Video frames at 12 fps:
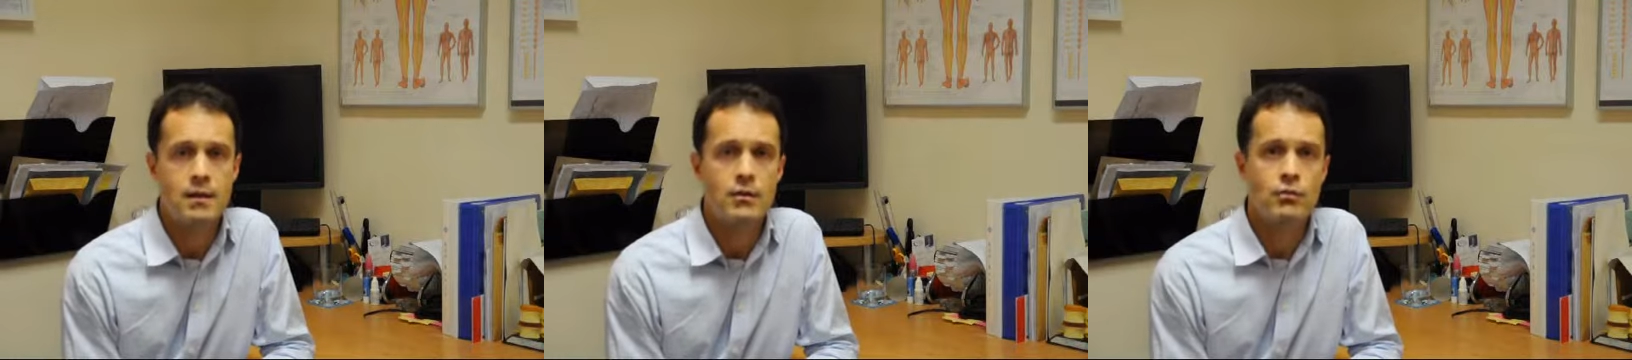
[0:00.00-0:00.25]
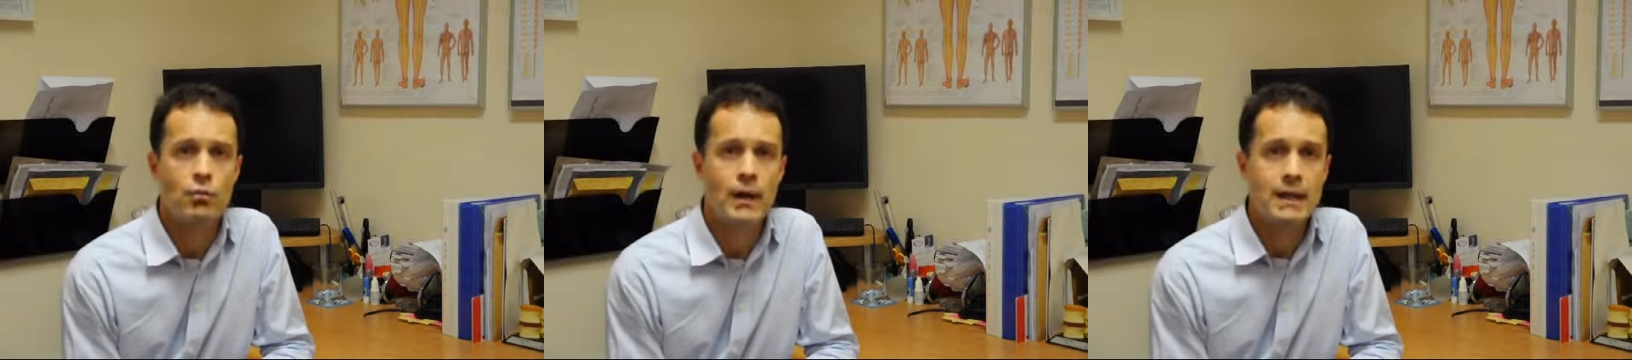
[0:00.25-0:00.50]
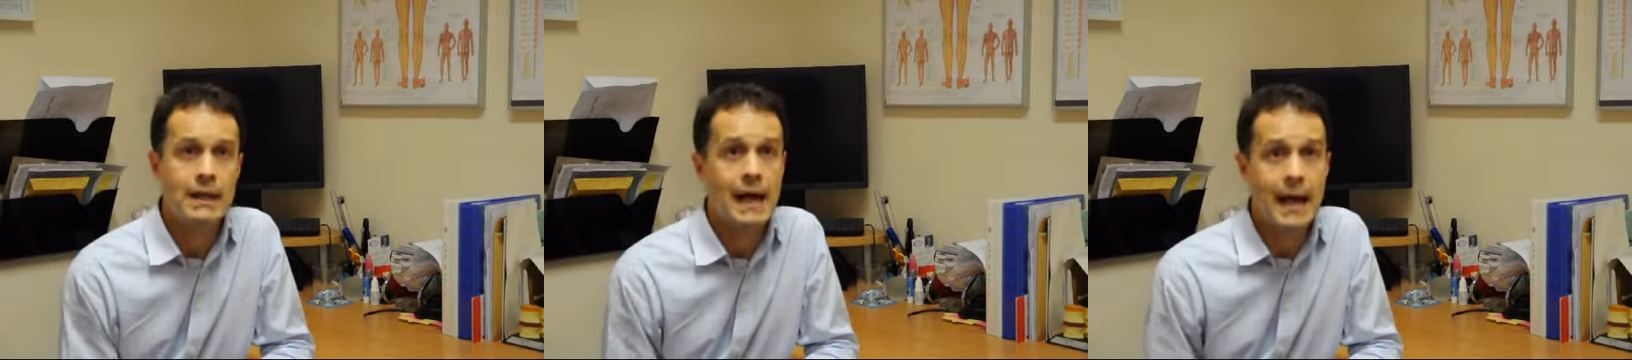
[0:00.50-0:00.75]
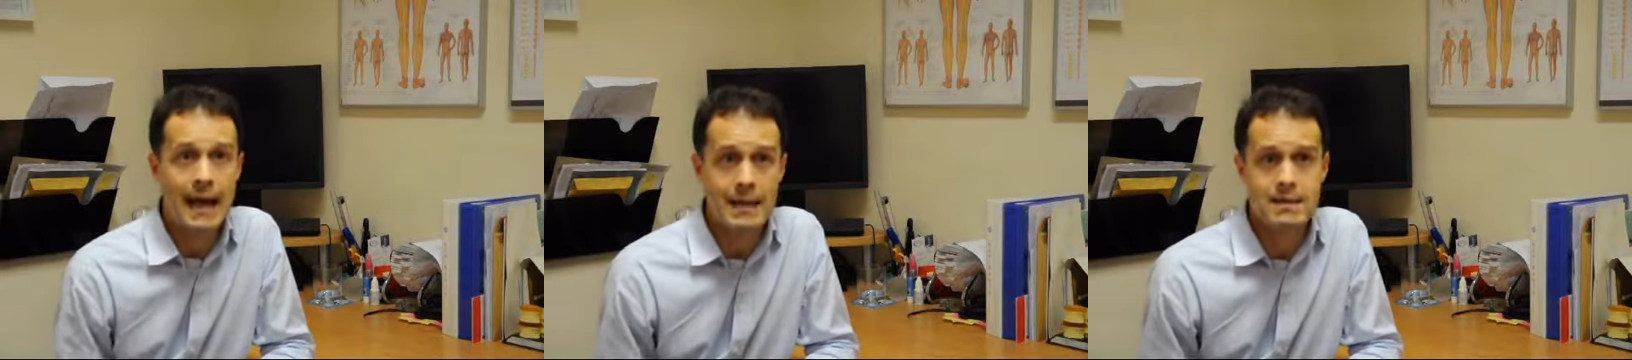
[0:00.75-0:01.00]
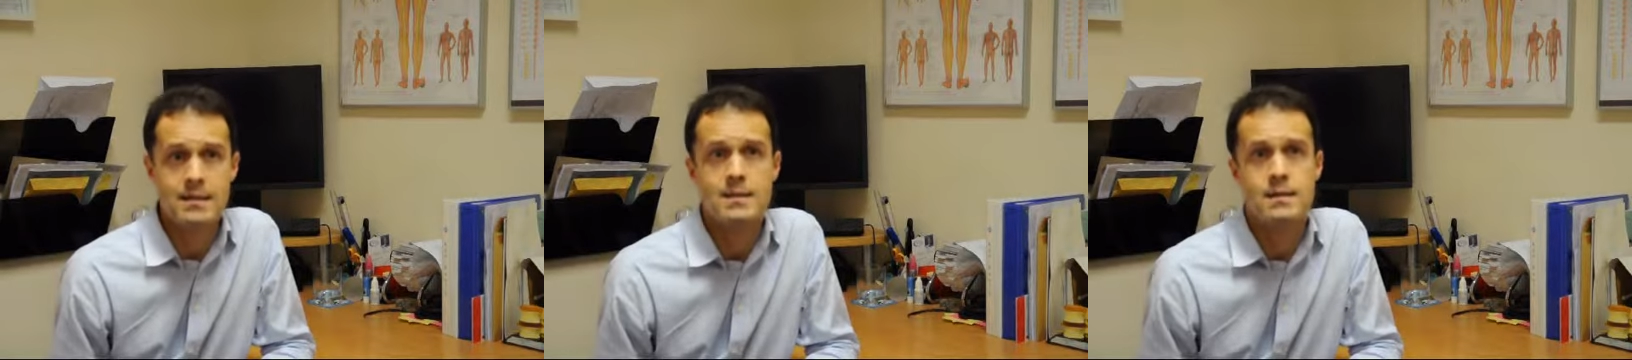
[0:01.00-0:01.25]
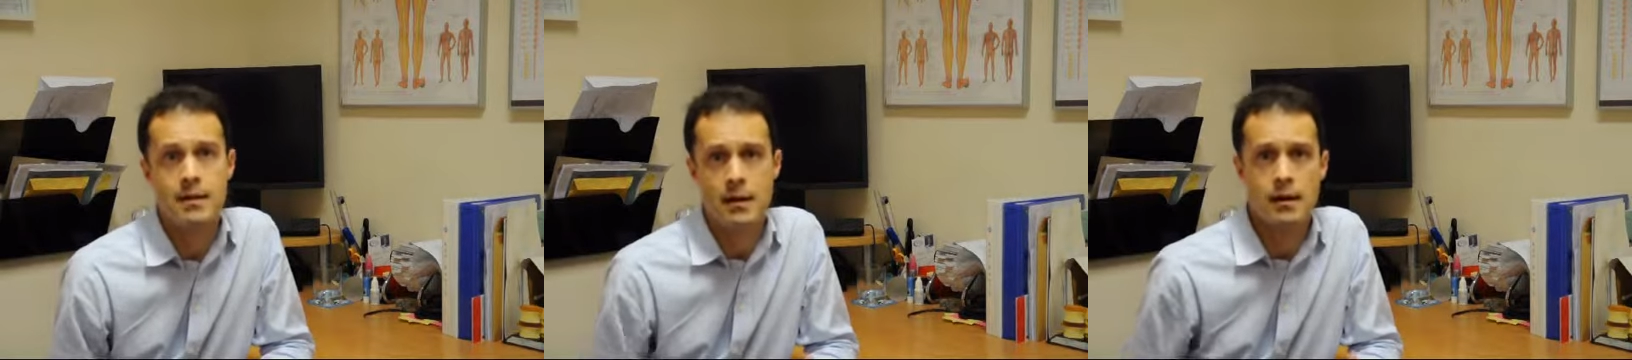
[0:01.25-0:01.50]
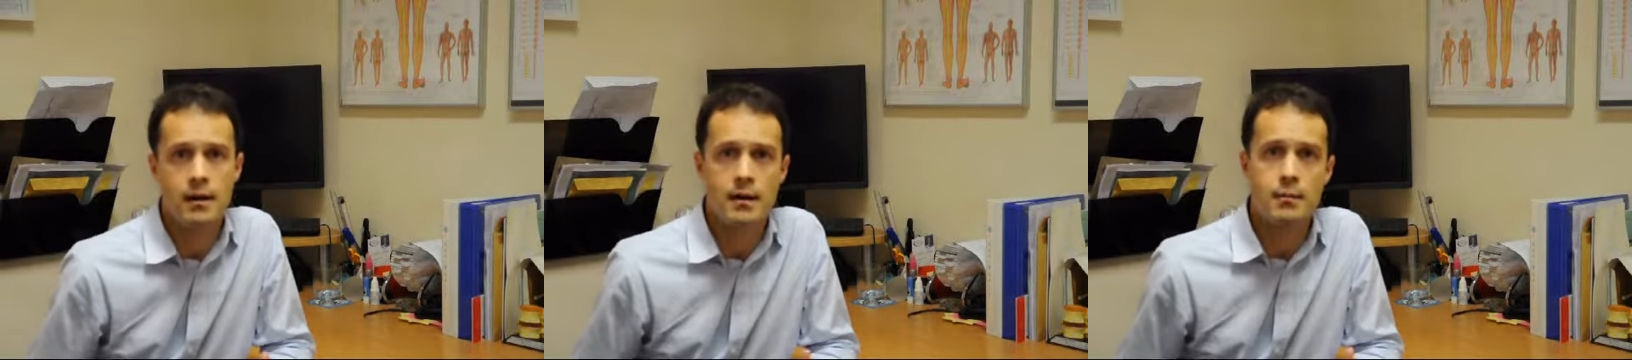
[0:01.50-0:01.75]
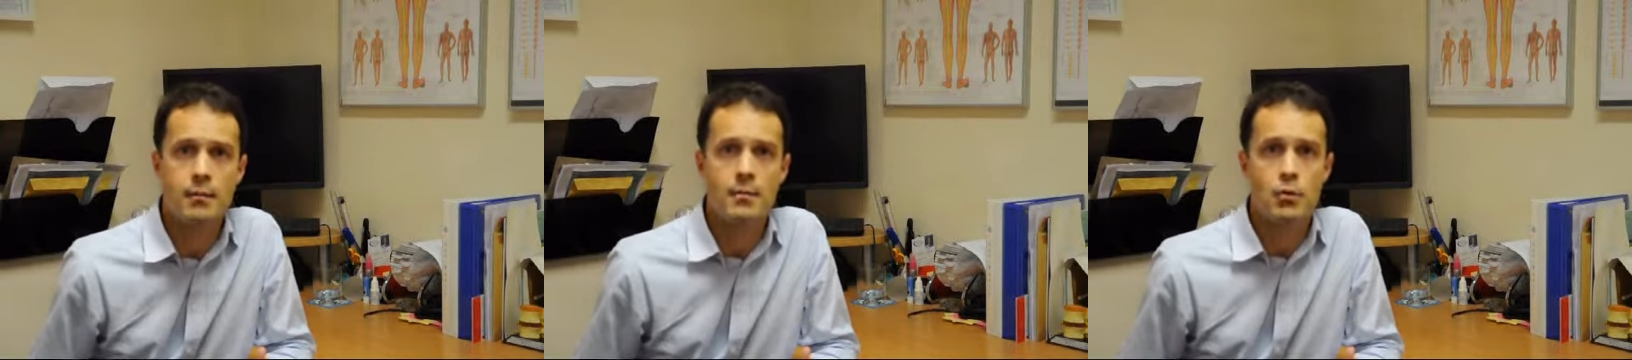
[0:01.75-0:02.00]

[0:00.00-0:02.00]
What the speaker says: as well as a